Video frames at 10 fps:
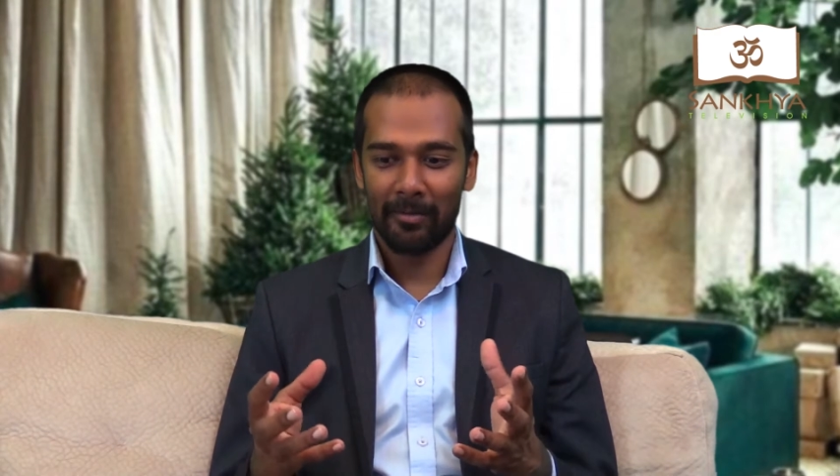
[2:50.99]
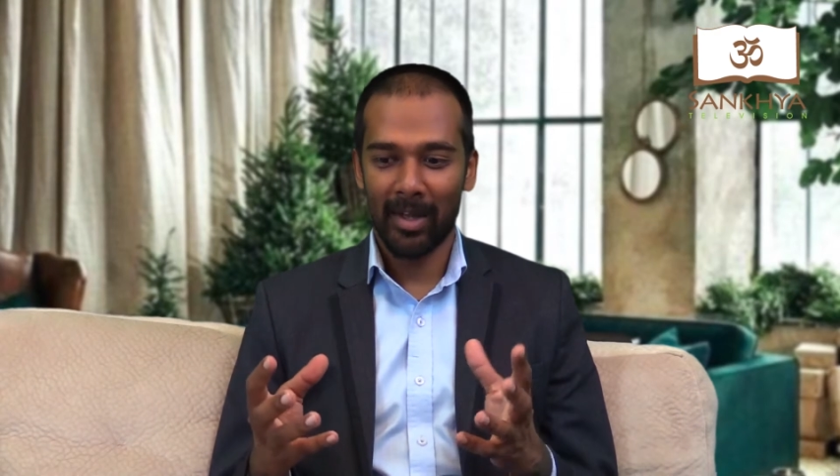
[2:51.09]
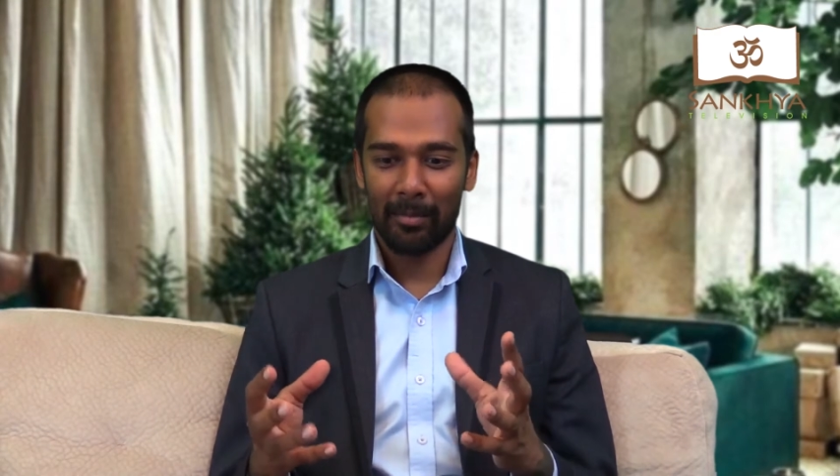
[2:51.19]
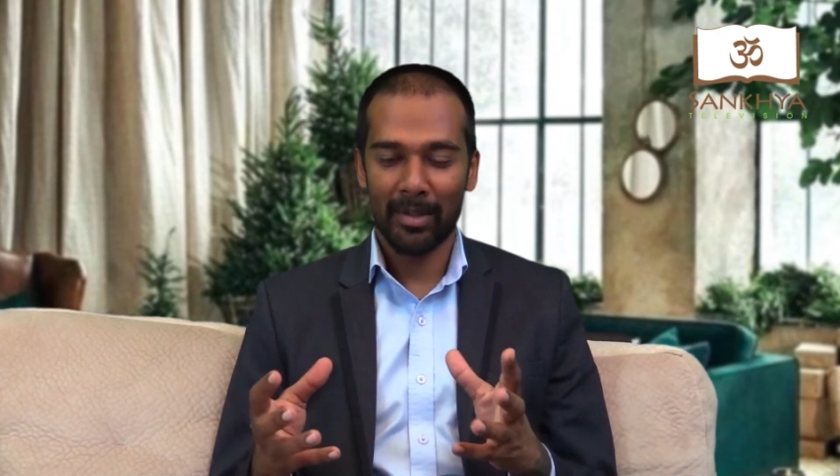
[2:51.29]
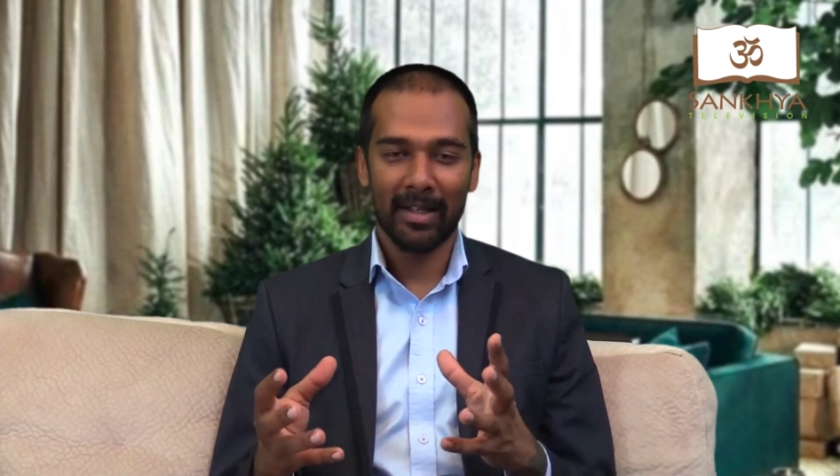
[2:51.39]

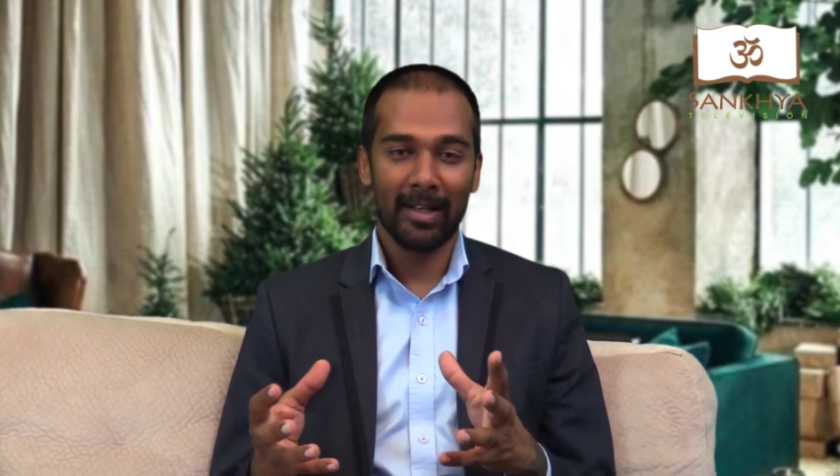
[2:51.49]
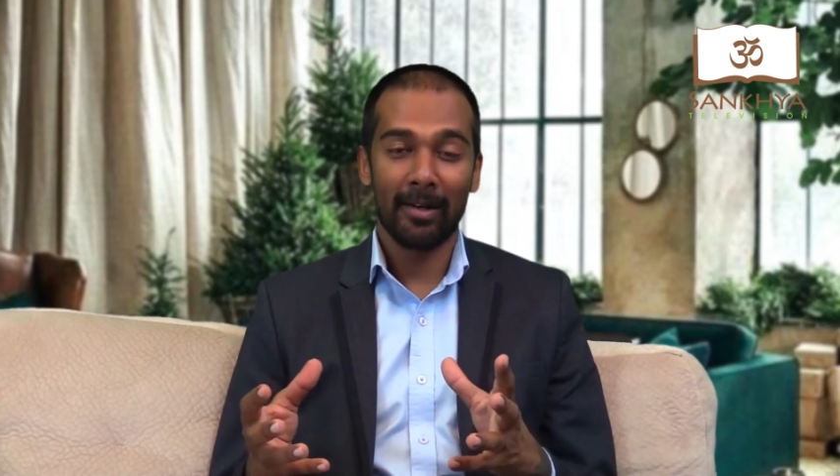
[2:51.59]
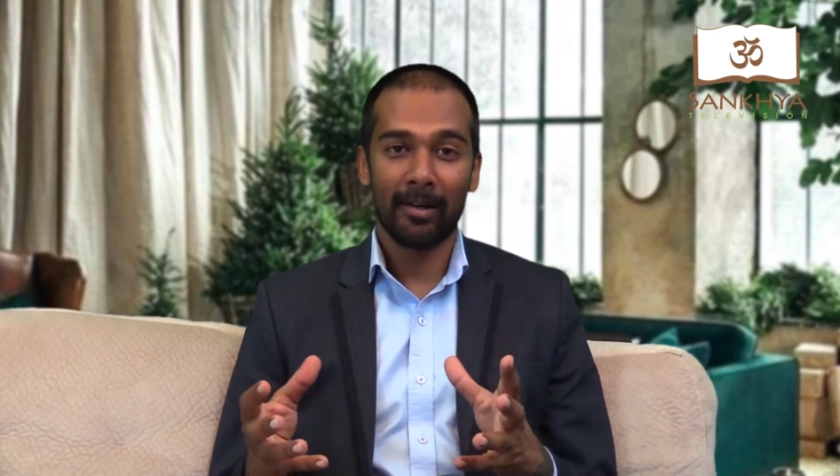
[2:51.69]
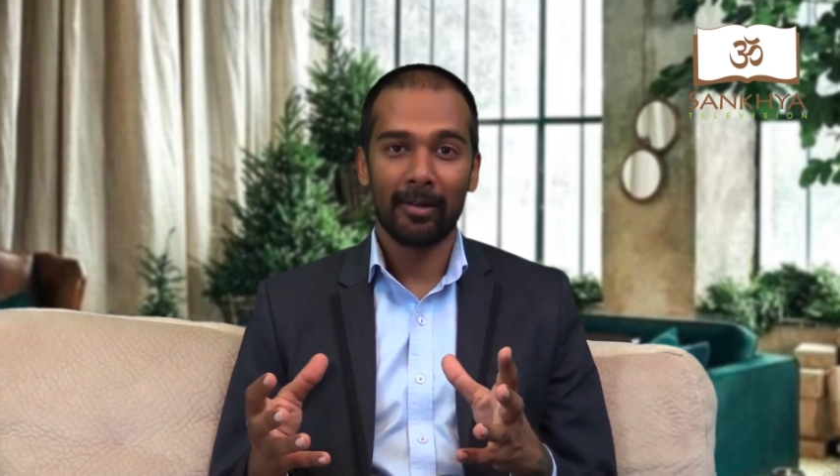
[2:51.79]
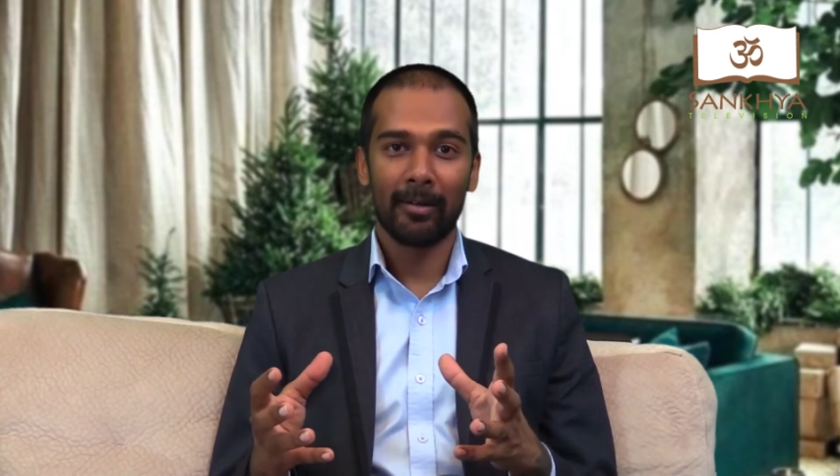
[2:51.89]
that
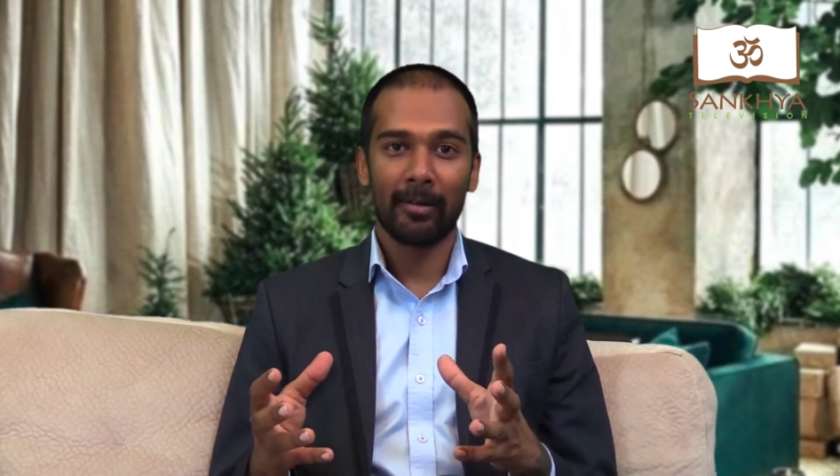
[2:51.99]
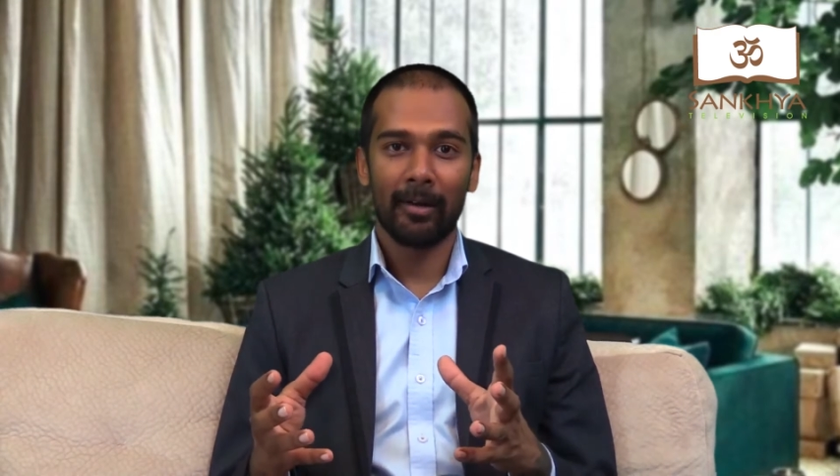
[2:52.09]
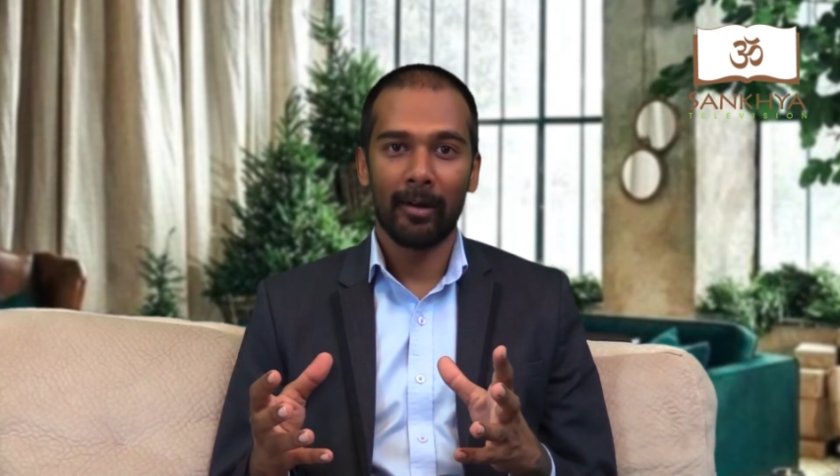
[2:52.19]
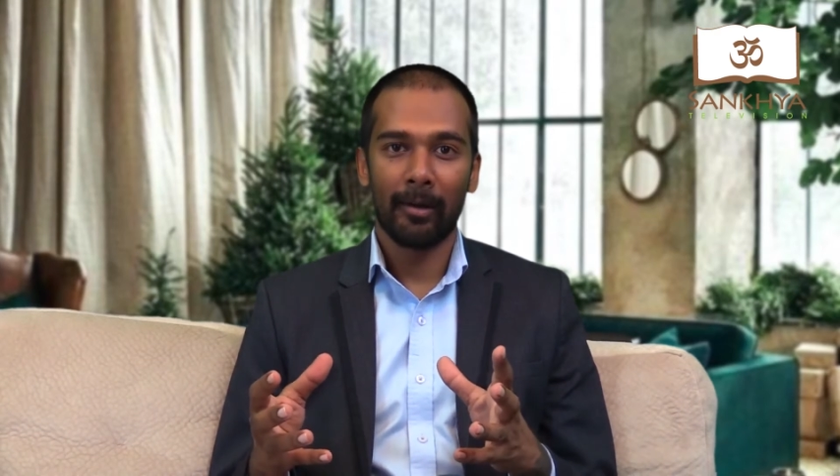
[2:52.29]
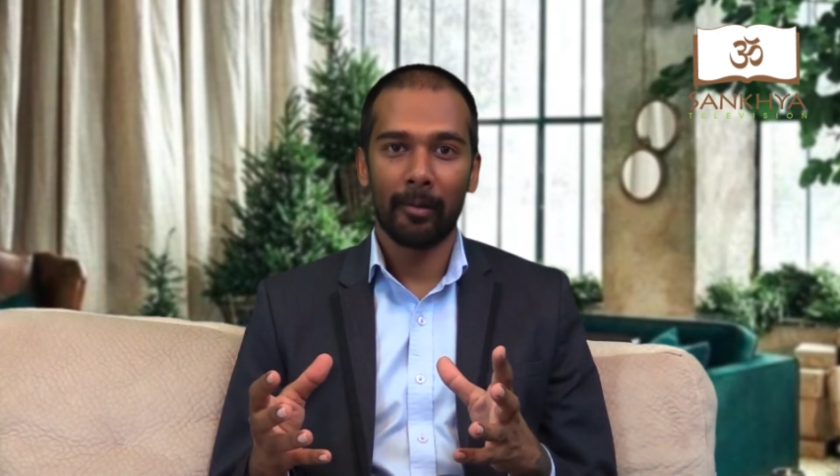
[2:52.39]
particular
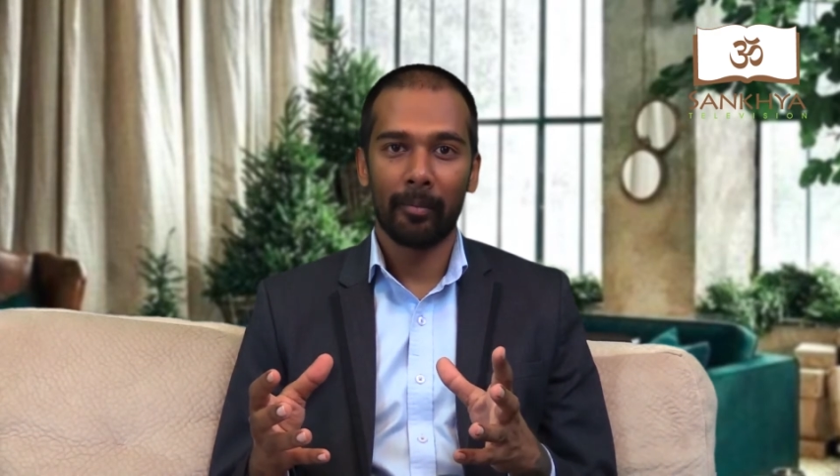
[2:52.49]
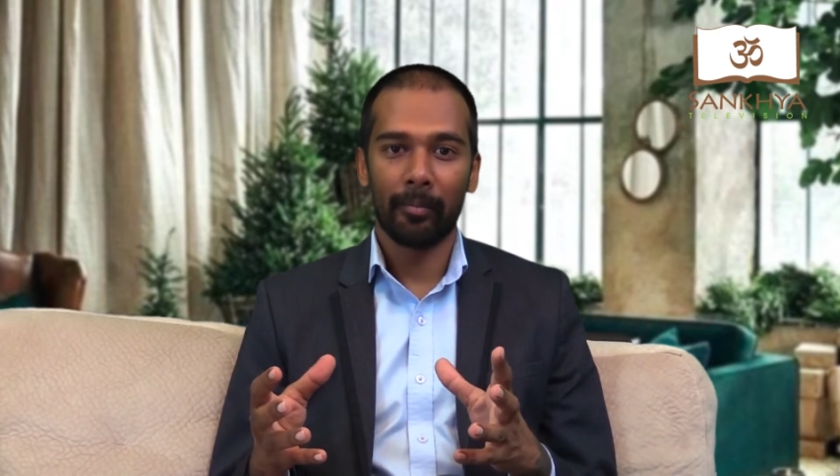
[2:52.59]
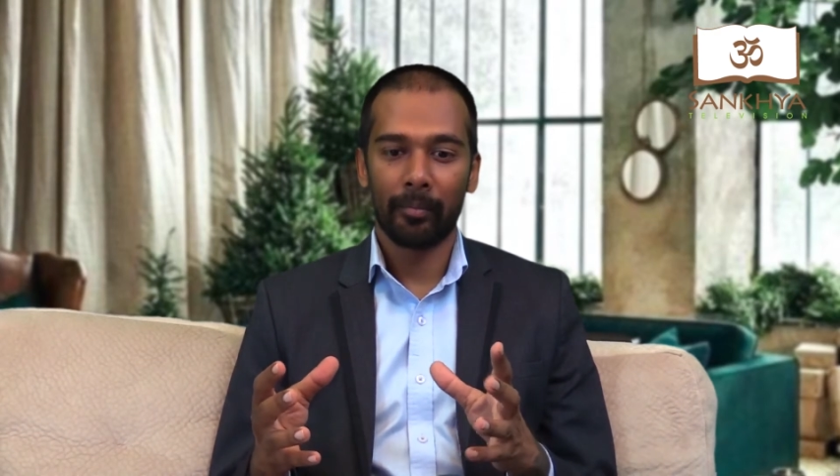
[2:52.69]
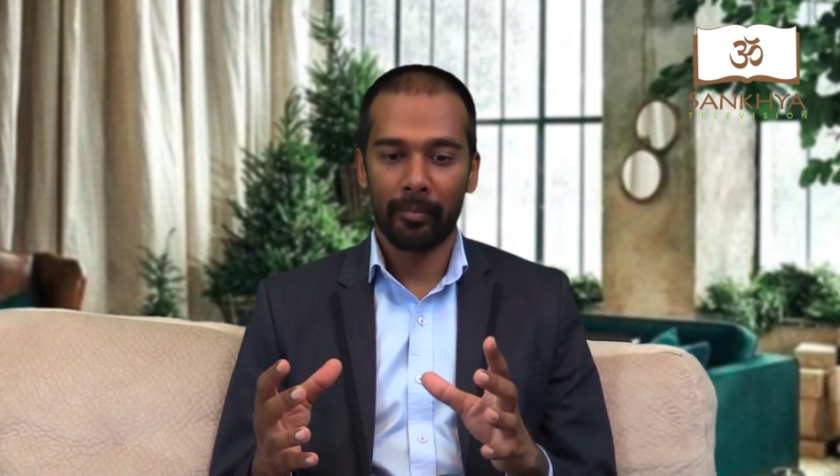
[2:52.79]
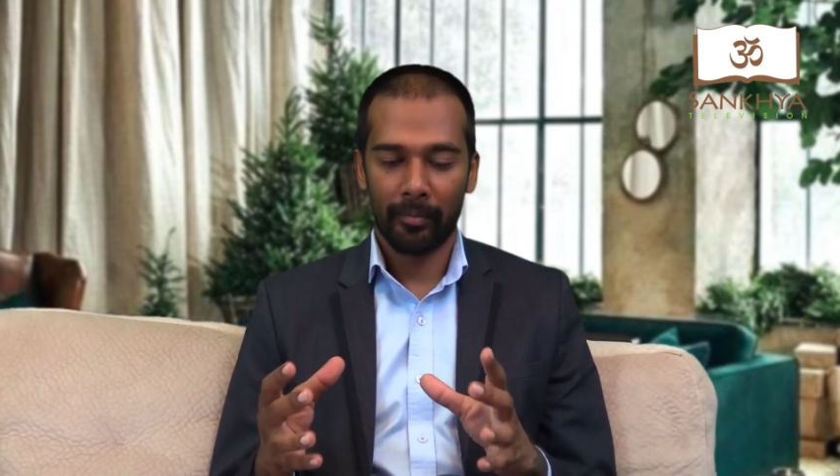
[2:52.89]
um,